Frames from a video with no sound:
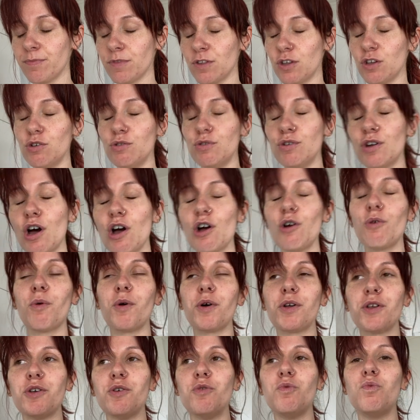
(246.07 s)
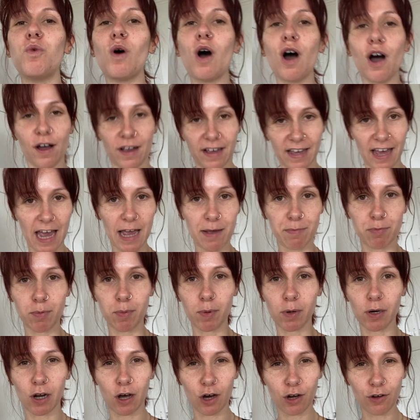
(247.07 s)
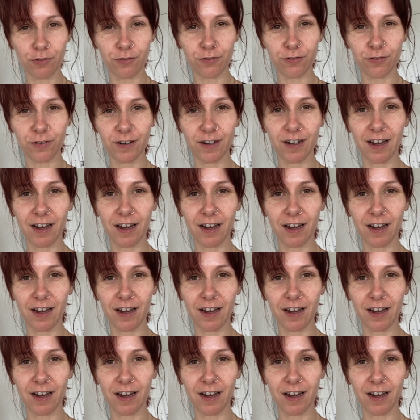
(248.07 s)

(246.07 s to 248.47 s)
you know what you were capable of.